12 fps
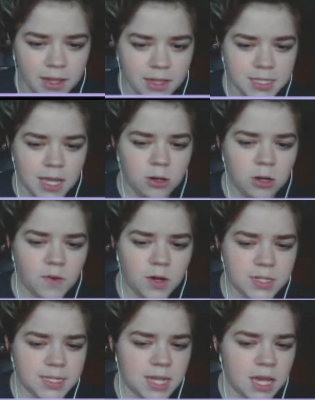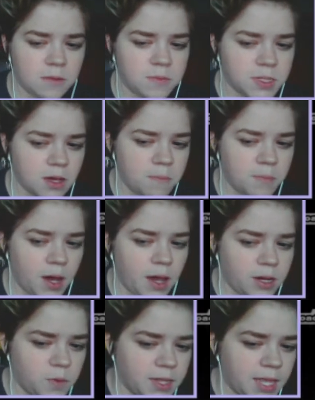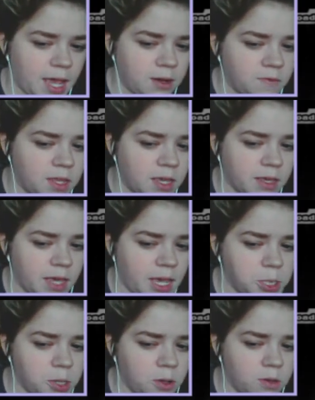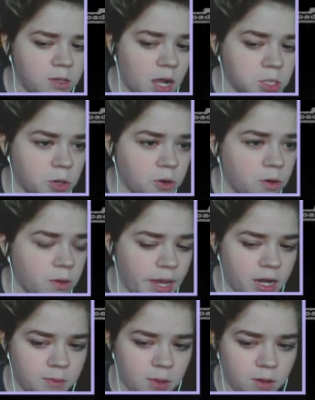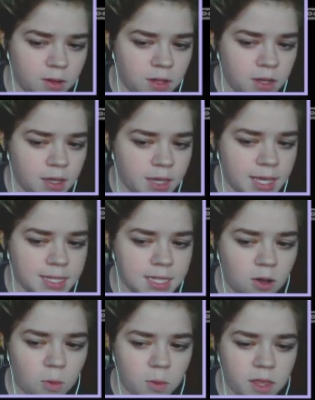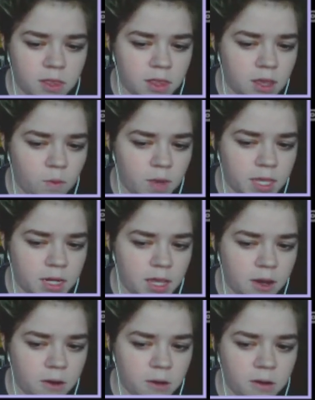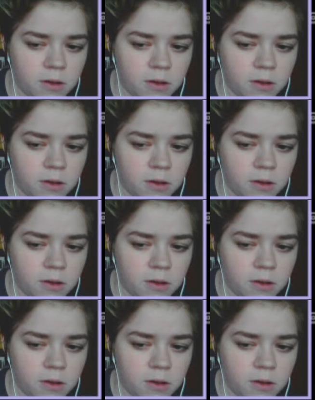The sound of our steps, combined with that of the occasional nocturnal animal, is the only thing we can hear.